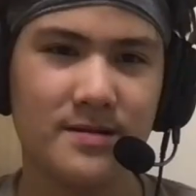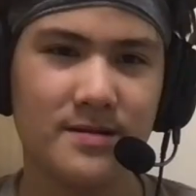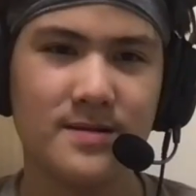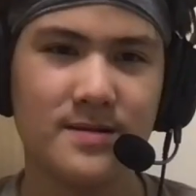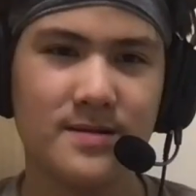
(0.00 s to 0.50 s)

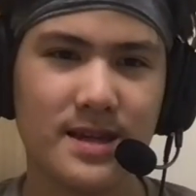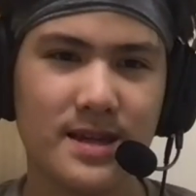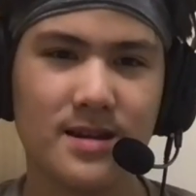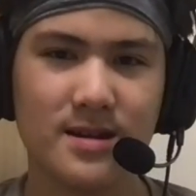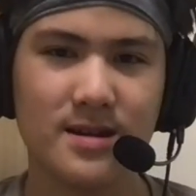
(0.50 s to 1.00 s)
I
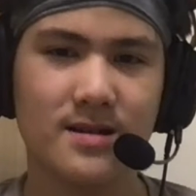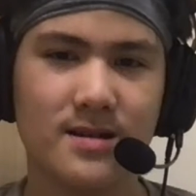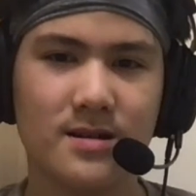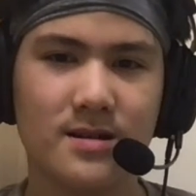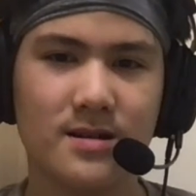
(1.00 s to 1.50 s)
think.
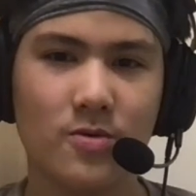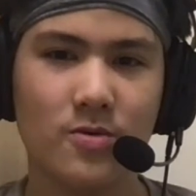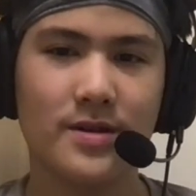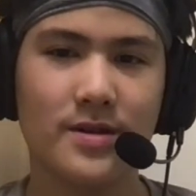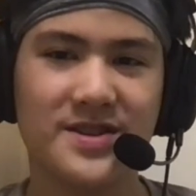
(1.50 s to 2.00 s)
Oh,
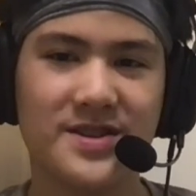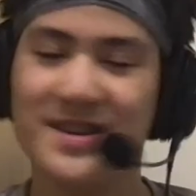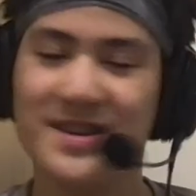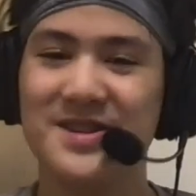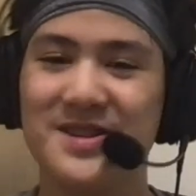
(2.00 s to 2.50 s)
okay,
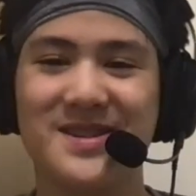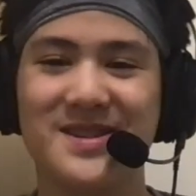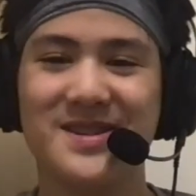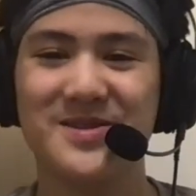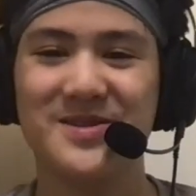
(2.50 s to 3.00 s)

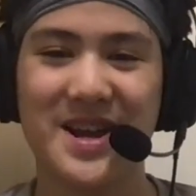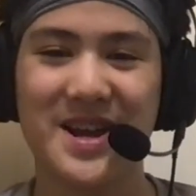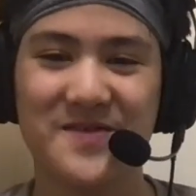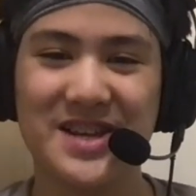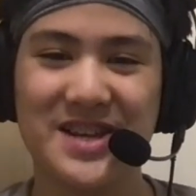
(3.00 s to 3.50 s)
you're scared of
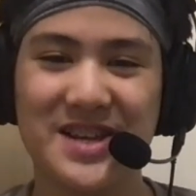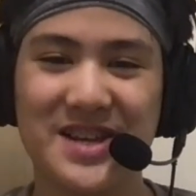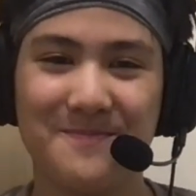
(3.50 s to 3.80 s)
that ship.